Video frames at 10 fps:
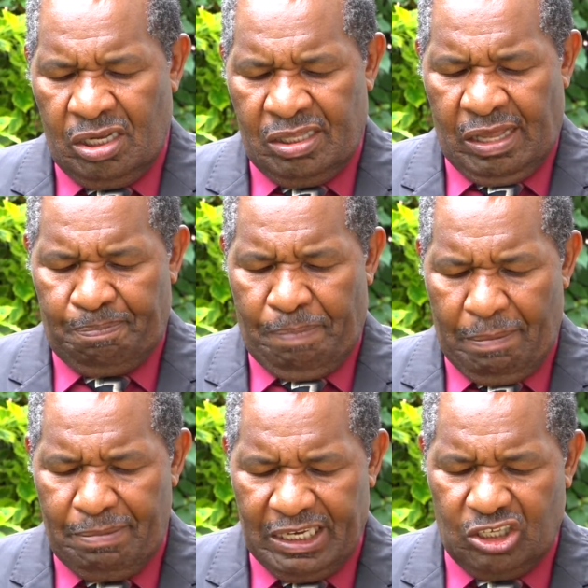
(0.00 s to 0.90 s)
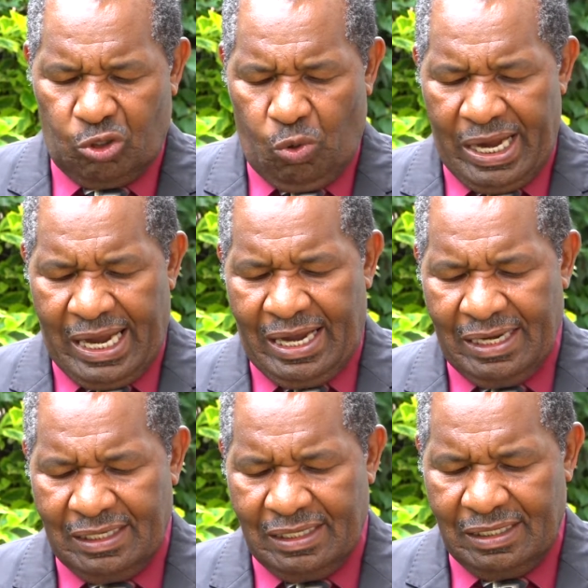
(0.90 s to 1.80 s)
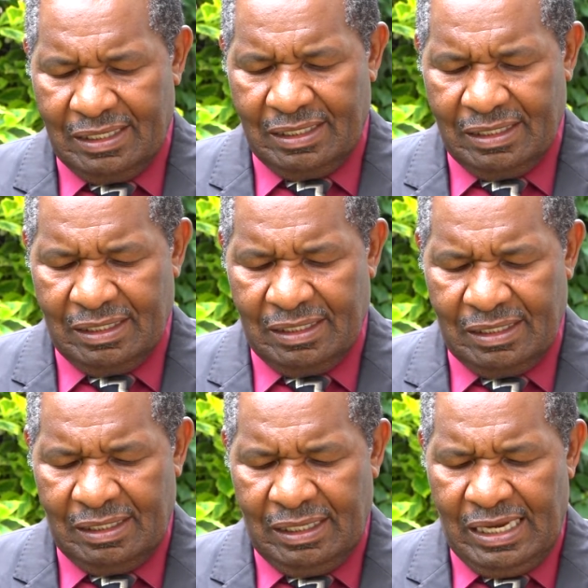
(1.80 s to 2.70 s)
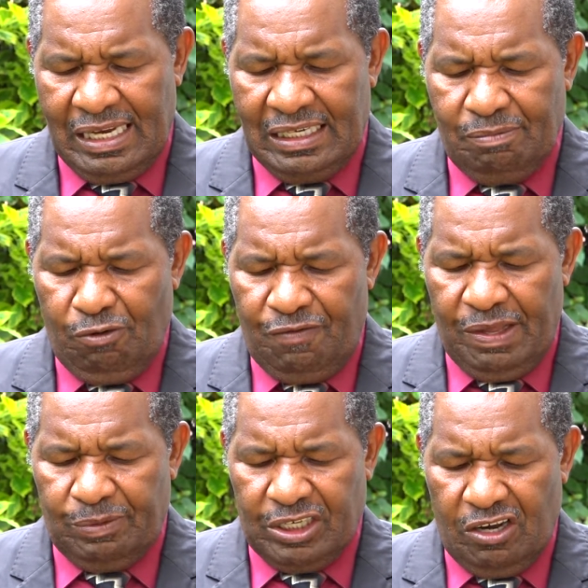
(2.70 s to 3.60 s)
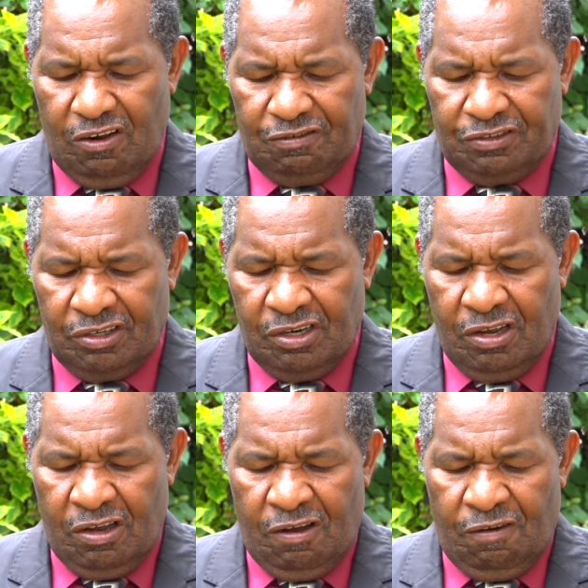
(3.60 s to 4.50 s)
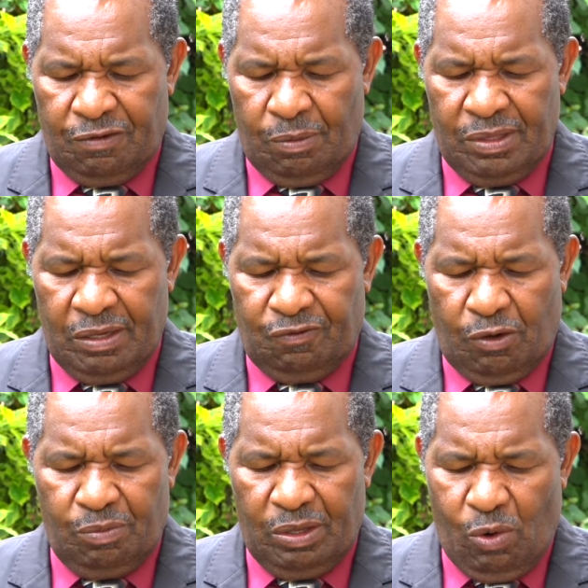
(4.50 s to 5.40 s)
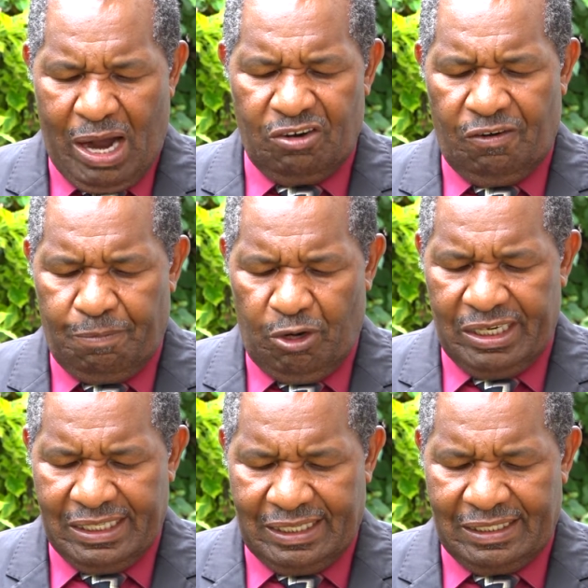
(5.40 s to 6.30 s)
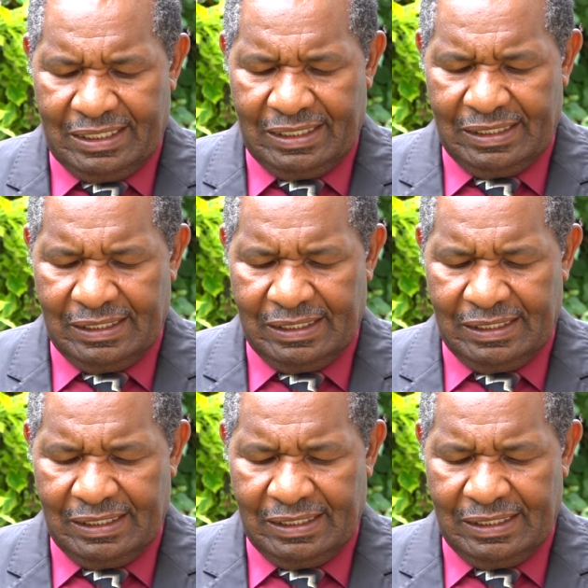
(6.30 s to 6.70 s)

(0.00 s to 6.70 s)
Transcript: the public square and remove themselves from the, from the world of politics?